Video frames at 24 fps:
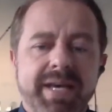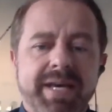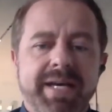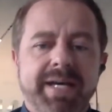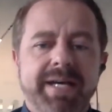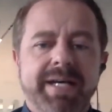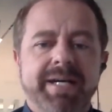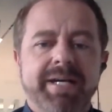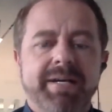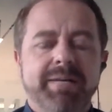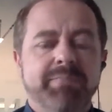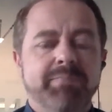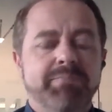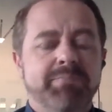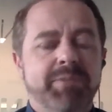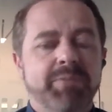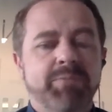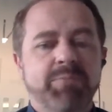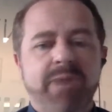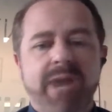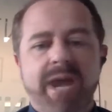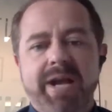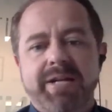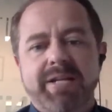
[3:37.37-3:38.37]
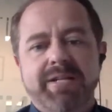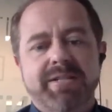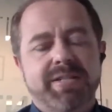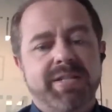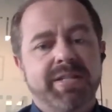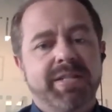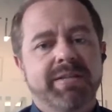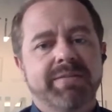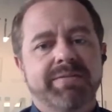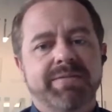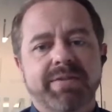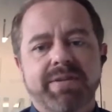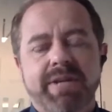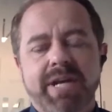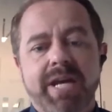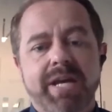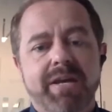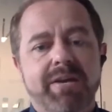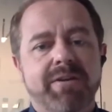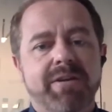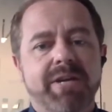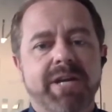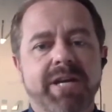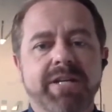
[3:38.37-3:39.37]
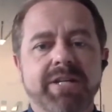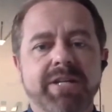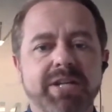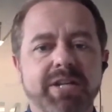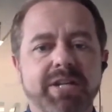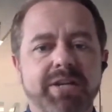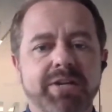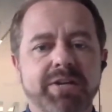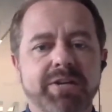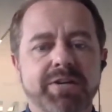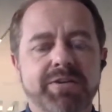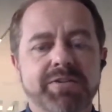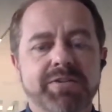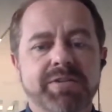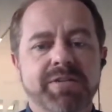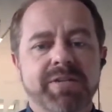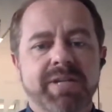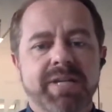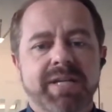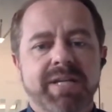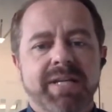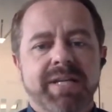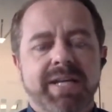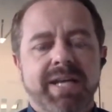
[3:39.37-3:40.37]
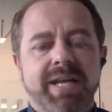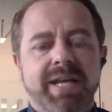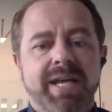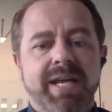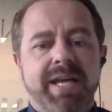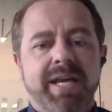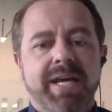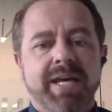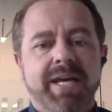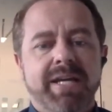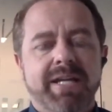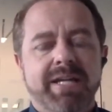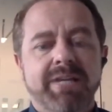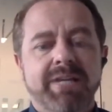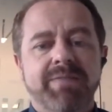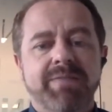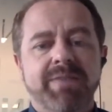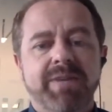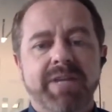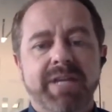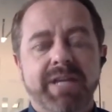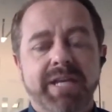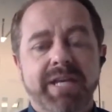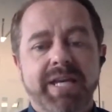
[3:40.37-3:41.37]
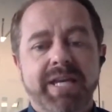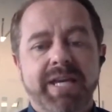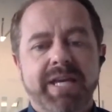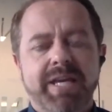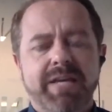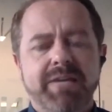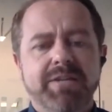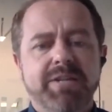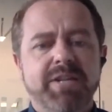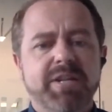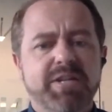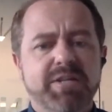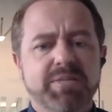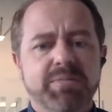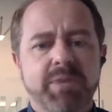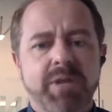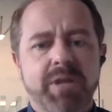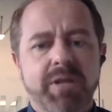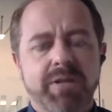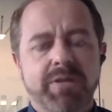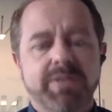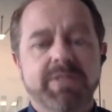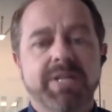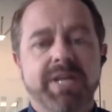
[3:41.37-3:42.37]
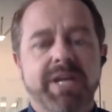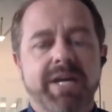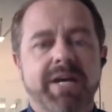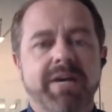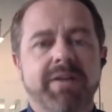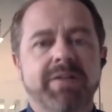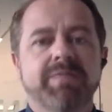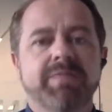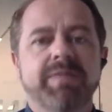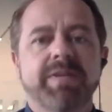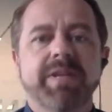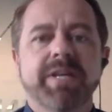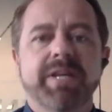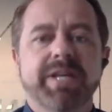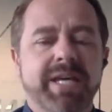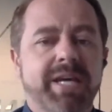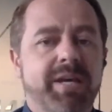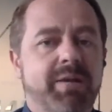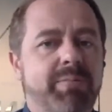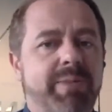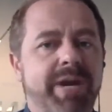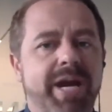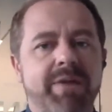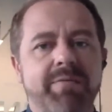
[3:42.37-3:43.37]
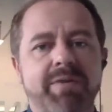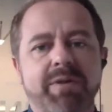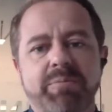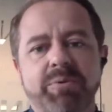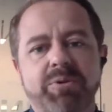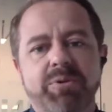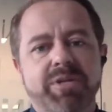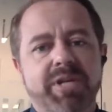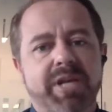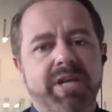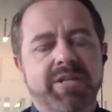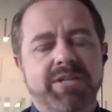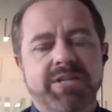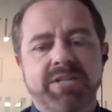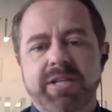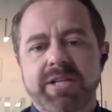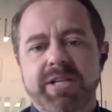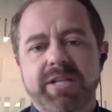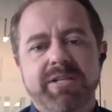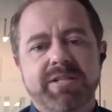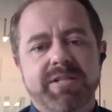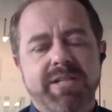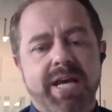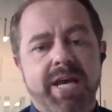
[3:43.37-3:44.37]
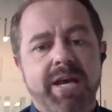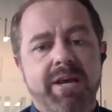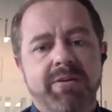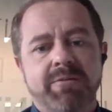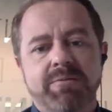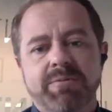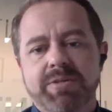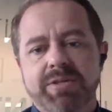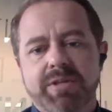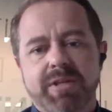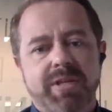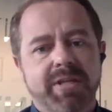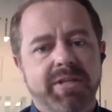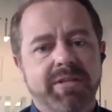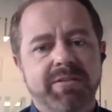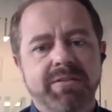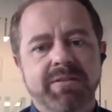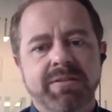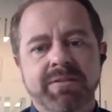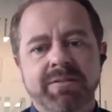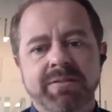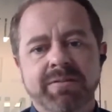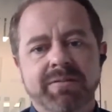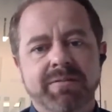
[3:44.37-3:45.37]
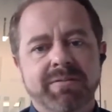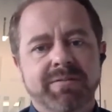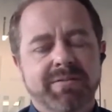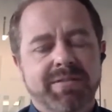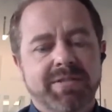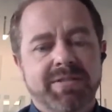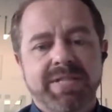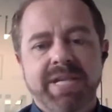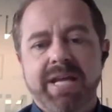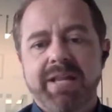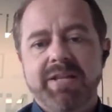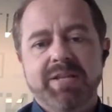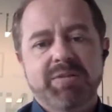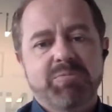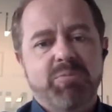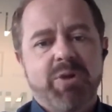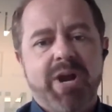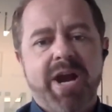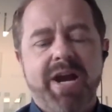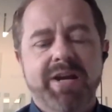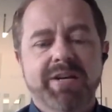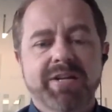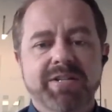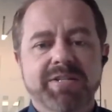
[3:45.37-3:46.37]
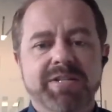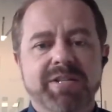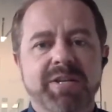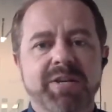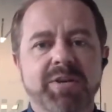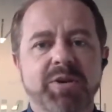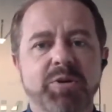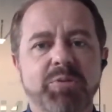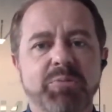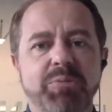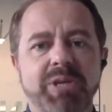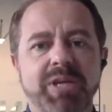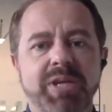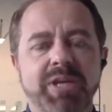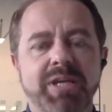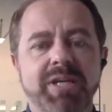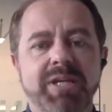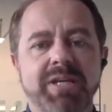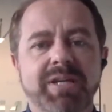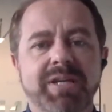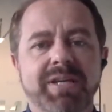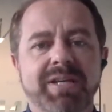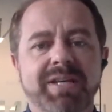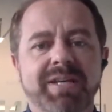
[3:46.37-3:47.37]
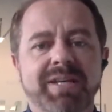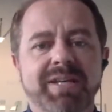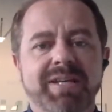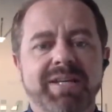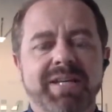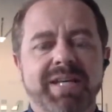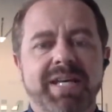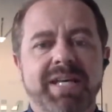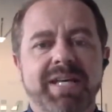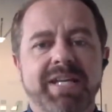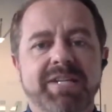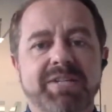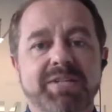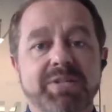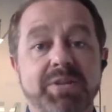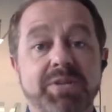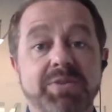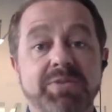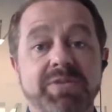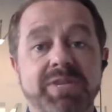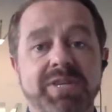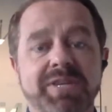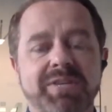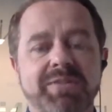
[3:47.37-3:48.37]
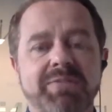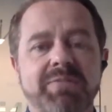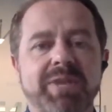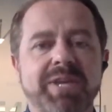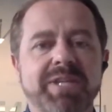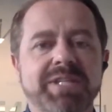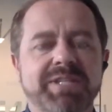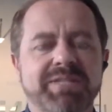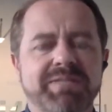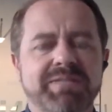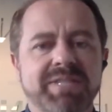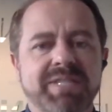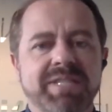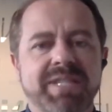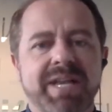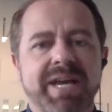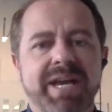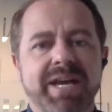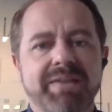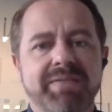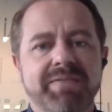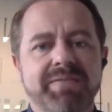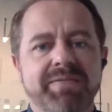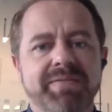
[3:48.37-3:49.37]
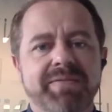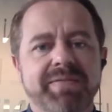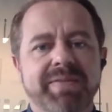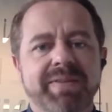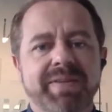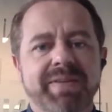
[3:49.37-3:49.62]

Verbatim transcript: um, been practicing for eight or nine years. And he felt like he had, he's in a smaller town, felt like he had a bad reputation in his town, was going to sell his practice and go be an associate the rest of his life.